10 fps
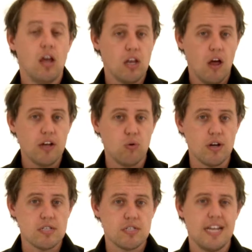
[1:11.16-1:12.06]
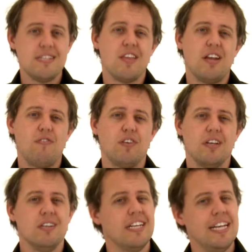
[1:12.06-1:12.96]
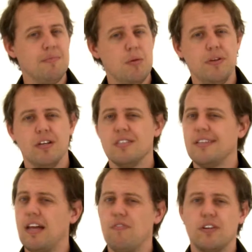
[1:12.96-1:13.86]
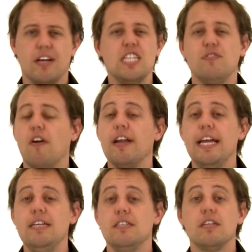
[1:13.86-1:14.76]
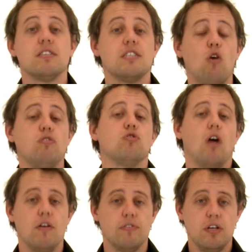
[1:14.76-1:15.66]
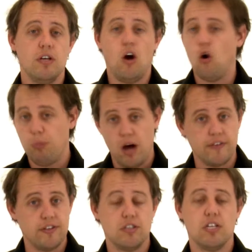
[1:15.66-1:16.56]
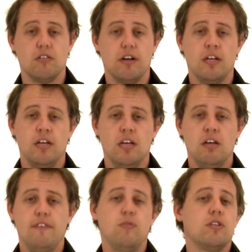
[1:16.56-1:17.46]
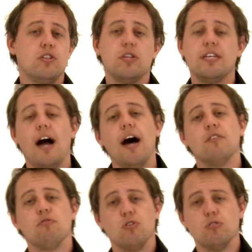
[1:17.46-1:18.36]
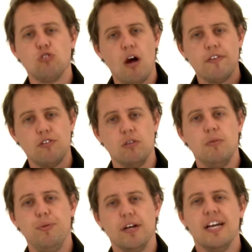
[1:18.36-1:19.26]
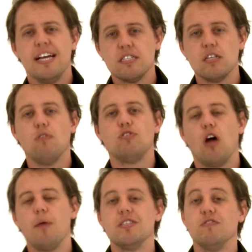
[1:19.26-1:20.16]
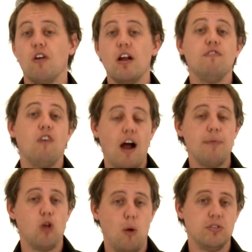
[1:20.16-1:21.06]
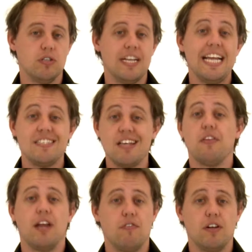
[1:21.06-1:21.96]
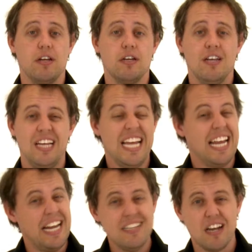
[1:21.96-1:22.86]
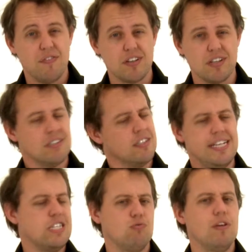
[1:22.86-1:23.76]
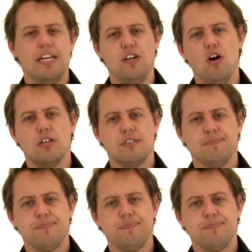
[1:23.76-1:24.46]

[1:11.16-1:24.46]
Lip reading: Likewise, in Southern Africa, in Namibia, South Africa, it's very easy to self-drive a whole part of your itinerary. If you want to do the garden route or driving through Namibia, self-drive is a very viable option in Southern Africa. In East Africa, it's really not.